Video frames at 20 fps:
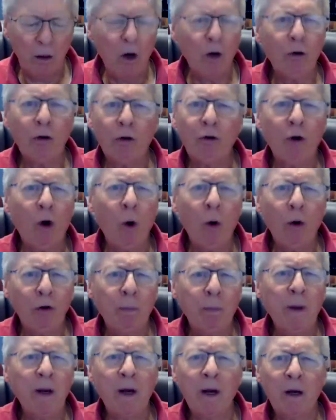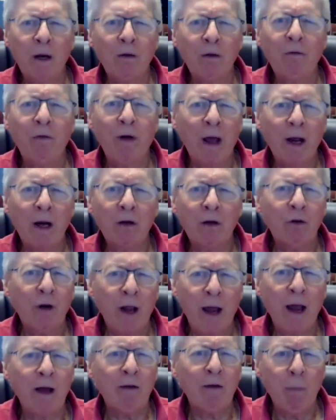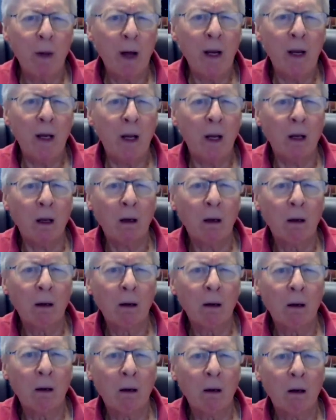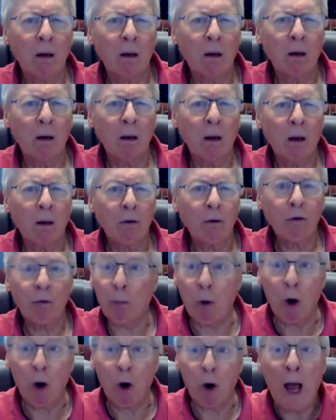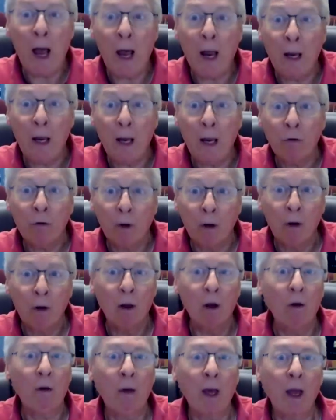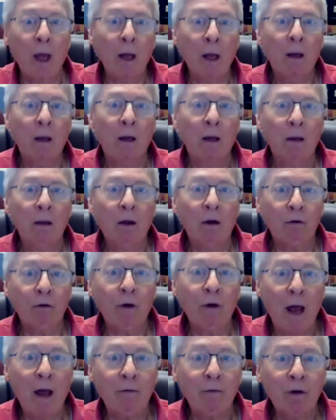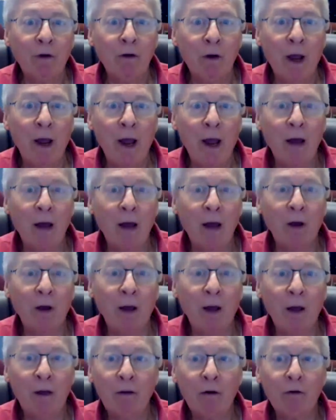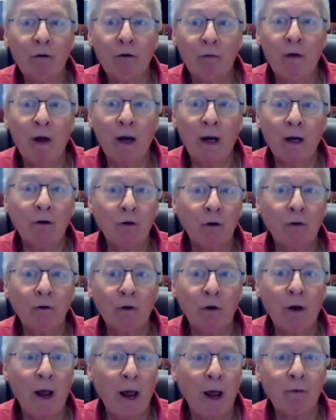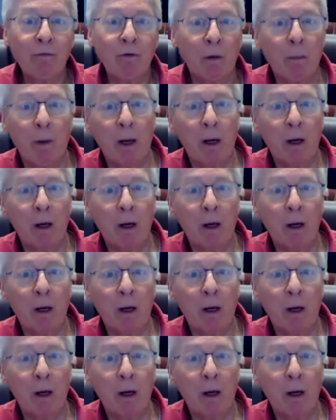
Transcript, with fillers: you know, there's always been an advantage to have money. Mm-hmm. Surprise! Okay, there's advan av there's advantages to having